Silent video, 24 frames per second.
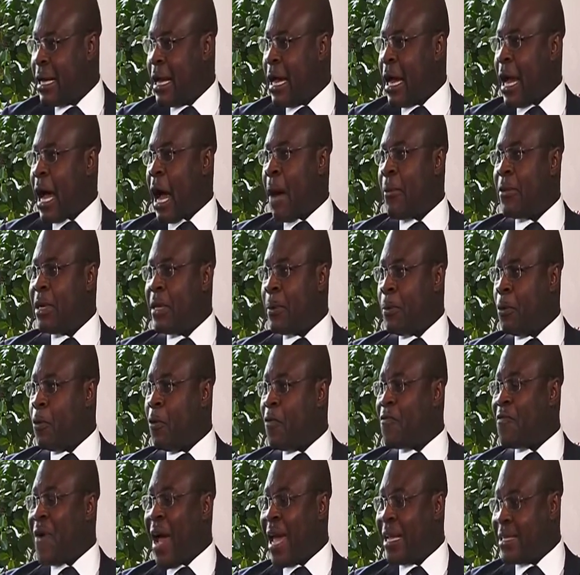How many people
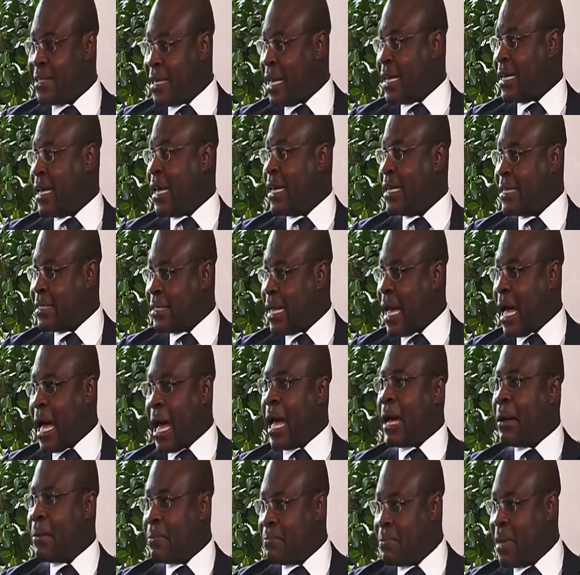fight against,
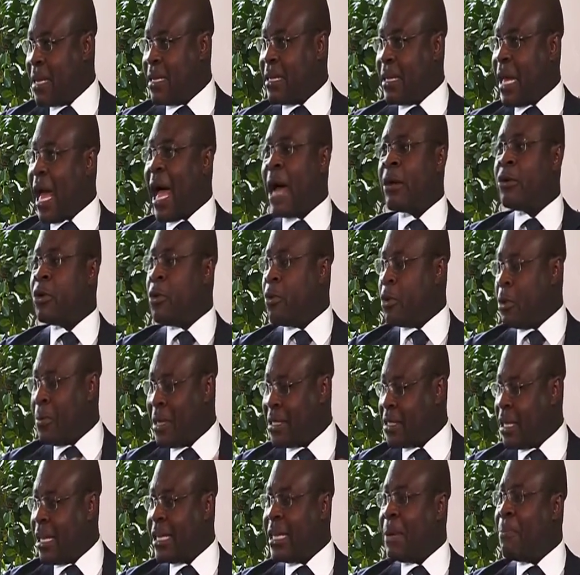ah, maybe, I don't want to
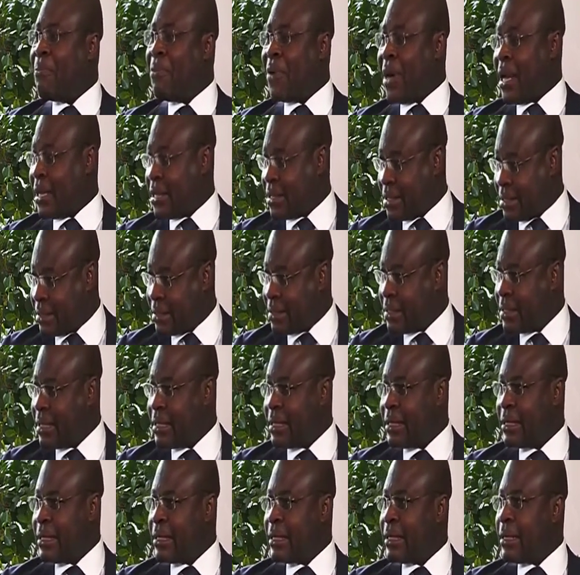mention any brand. Well, yeah, but I
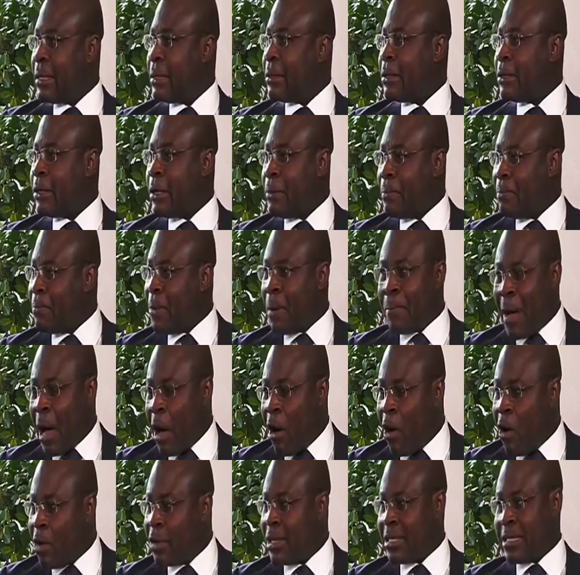get your point. But
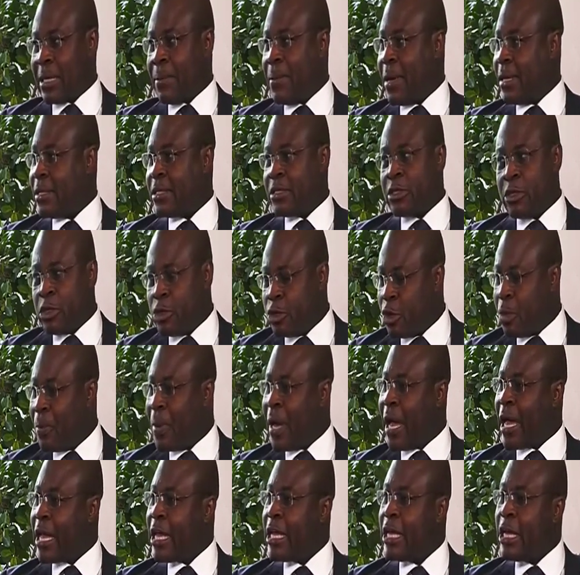all the cement you
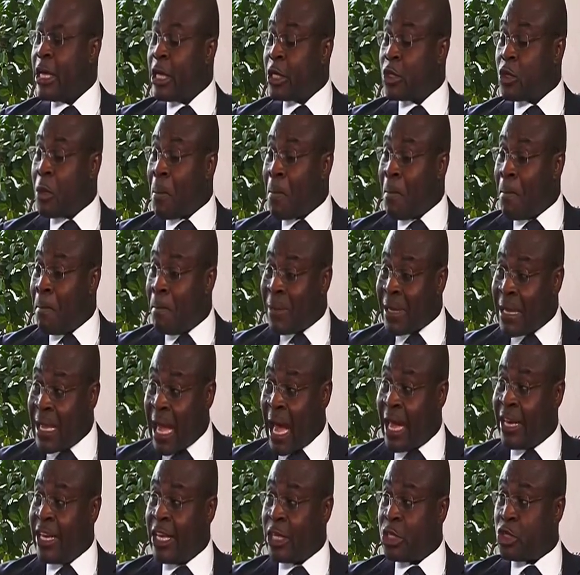buy. Yeah. So
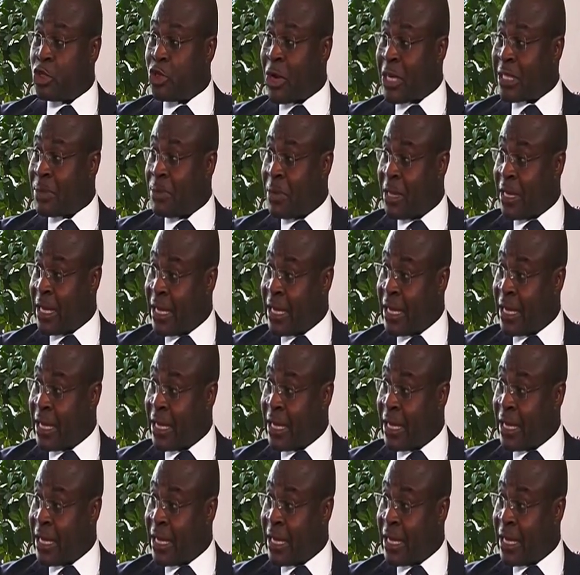Ghanaians trust made in